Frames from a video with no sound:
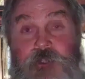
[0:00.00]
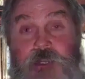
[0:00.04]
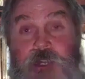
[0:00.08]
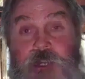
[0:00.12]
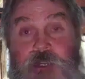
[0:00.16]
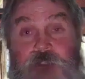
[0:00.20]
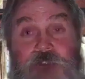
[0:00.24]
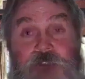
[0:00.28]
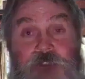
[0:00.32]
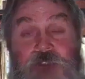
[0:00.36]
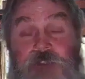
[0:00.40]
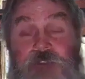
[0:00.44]

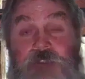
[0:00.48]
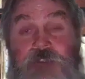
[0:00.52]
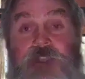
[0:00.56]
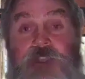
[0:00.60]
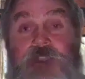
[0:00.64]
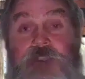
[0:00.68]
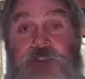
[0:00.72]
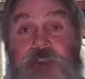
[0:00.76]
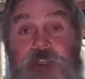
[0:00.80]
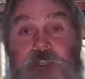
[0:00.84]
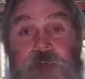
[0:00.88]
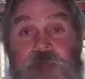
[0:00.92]

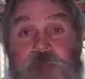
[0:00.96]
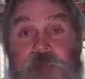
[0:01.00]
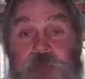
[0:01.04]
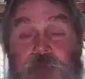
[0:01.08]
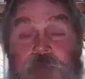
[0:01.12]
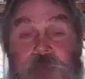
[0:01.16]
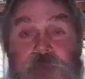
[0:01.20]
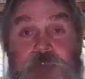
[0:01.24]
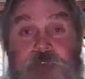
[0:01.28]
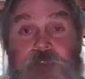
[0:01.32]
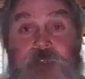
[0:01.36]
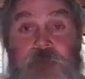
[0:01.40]

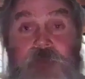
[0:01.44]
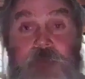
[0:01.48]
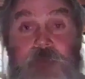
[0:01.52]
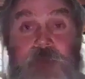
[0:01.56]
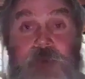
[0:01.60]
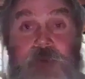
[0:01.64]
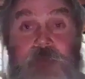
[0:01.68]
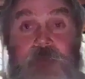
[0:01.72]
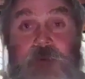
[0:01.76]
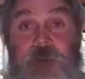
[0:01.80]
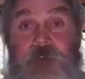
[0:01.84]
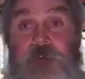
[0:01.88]
Ultra-orthodox can
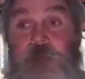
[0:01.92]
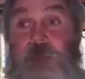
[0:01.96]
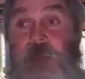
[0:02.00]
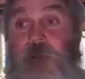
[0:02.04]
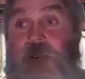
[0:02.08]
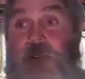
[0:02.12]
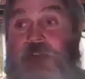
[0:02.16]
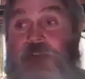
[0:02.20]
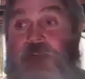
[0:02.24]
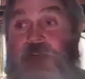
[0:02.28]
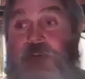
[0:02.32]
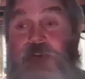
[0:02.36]
take that for
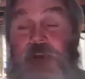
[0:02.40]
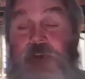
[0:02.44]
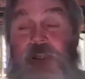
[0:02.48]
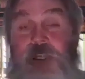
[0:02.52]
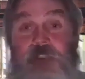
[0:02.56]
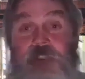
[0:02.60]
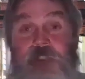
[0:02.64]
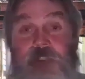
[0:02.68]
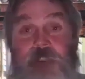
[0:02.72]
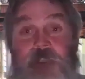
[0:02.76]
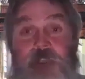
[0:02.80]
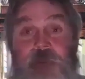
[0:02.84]
what they
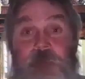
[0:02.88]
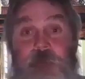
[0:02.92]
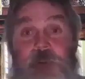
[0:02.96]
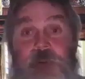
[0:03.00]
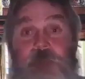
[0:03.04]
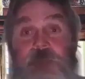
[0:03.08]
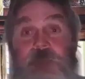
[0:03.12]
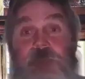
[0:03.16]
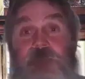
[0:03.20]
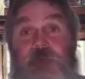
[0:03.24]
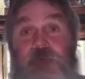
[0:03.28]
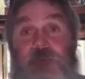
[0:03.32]
want.
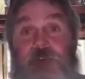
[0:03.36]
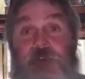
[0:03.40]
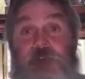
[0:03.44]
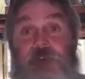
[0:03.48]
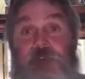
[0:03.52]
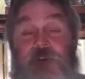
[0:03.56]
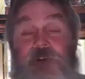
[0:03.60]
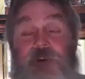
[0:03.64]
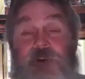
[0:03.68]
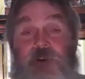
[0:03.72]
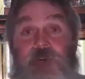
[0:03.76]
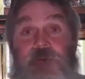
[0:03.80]
Everybody's going to have
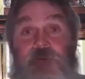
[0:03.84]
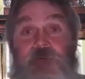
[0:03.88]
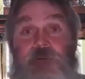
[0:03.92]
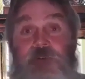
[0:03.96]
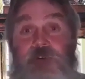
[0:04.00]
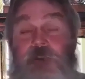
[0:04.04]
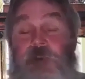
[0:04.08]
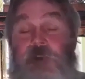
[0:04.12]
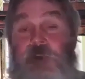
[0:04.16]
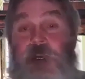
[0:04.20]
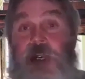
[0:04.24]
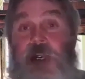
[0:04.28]
to come
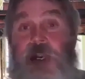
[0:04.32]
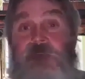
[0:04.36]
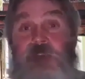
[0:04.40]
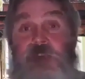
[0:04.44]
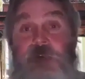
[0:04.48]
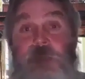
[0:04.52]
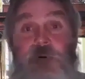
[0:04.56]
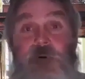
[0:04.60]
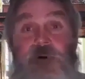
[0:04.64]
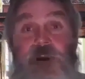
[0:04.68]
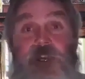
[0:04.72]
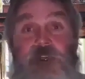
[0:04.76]
up with their
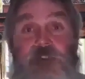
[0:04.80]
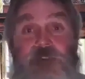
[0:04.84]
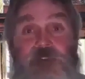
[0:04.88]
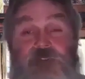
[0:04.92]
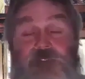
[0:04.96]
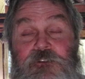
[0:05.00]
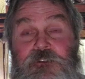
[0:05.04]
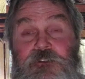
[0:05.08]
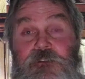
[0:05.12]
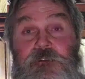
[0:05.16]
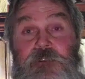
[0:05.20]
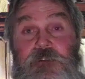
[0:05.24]
own,
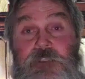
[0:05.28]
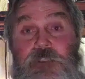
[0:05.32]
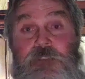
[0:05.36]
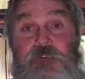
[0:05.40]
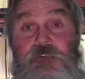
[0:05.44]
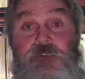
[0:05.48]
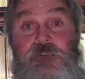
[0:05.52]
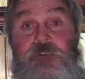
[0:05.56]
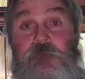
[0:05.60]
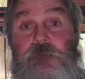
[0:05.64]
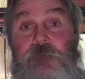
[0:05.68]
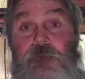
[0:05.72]
every
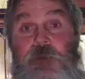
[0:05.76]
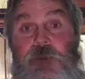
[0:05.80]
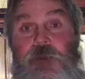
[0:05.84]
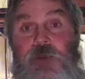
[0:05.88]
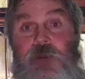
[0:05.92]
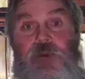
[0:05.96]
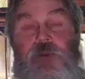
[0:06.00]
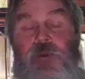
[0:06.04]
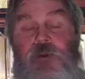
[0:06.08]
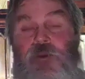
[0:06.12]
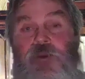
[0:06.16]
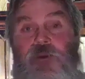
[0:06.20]
branch of
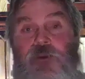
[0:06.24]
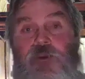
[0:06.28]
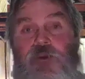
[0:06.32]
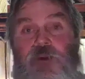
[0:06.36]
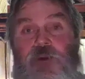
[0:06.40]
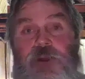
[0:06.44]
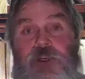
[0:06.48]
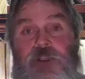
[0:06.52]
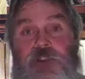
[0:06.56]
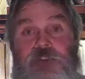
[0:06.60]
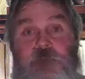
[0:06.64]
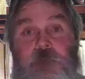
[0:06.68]

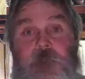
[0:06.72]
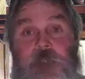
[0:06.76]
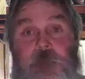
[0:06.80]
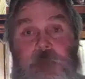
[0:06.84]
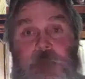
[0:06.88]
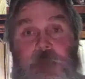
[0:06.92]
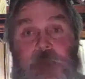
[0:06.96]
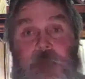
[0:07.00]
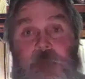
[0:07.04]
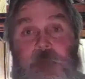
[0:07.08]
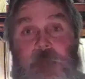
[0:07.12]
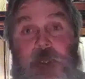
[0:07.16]
Judaism.
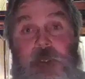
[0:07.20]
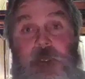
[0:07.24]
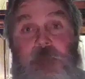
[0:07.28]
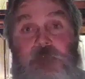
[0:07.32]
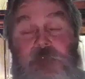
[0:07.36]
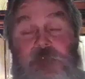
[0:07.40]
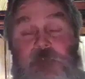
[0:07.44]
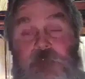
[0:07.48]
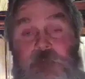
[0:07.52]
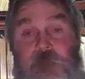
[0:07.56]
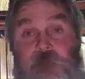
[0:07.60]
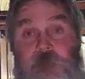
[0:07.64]
What
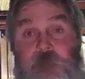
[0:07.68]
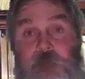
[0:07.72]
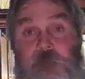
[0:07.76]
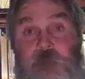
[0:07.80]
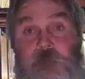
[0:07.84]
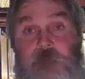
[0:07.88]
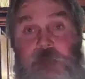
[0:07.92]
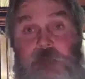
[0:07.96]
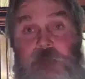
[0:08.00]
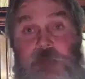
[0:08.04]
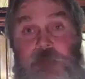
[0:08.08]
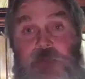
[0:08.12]
is meant
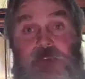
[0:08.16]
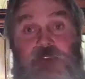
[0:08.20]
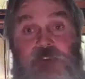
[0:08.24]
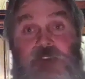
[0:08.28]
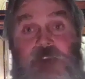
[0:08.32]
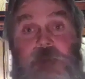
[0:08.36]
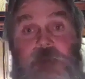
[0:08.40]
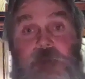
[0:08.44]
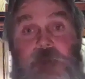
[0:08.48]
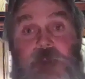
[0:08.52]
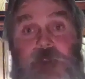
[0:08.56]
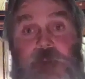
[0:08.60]
by
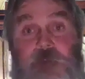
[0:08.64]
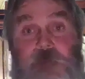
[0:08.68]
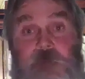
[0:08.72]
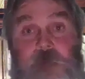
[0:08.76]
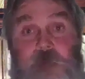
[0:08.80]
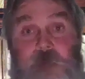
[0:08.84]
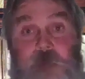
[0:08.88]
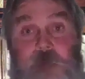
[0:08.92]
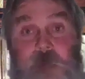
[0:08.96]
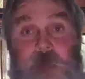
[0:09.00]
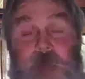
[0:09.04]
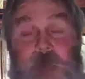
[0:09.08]
mindful?
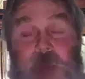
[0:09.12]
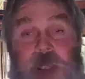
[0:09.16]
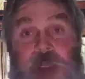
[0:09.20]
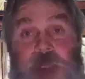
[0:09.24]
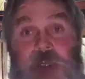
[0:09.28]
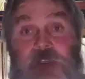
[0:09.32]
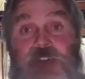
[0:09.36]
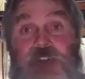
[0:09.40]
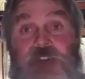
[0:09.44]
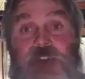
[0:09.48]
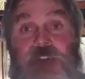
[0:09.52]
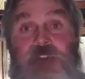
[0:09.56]
What does
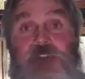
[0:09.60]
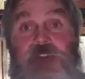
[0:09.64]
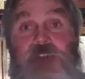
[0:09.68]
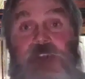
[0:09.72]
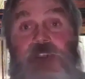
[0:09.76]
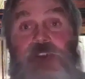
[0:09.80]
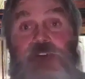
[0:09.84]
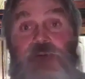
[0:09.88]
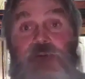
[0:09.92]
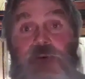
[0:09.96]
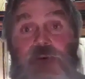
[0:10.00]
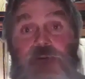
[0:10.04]
that mean?
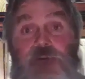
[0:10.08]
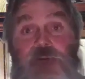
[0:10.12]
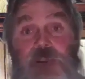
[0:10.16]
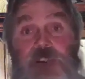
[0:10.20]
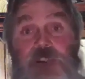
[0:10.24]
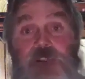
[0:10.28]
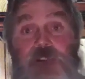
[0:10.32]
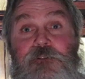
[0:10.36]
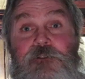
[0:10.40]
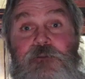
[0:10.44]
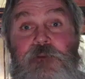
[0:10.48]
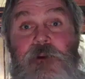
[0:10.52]
How
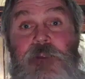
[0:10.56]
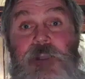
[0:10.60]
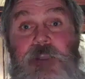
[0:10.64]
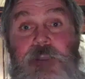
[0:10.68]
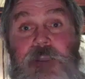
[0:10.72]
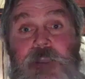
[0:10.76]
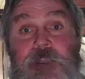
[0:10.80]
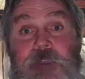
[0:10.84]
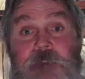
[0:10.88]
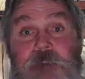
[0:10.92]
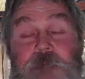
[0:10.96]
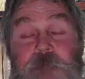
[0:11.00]
does that
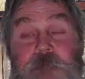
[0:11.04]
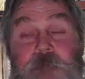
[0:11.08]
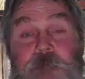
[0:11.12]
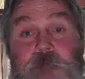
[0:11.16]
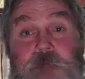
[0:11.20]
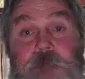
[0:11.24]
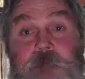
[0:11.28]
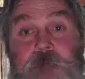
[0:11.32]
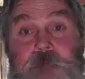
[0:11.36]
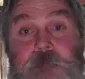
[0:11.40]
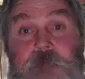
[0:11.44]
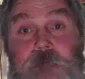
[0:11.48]
change what we
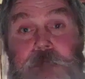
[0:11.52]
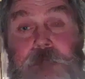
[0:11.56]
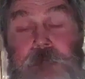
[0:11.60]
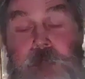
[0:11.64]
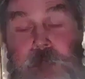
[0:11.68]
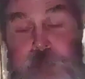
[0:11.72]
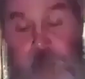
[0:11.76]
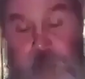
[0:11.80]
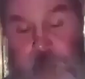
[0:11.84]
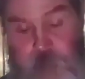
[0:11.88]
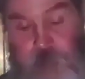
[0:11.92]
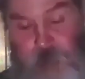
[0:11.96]
do right
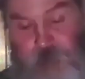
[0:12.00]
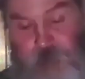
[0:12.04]
now?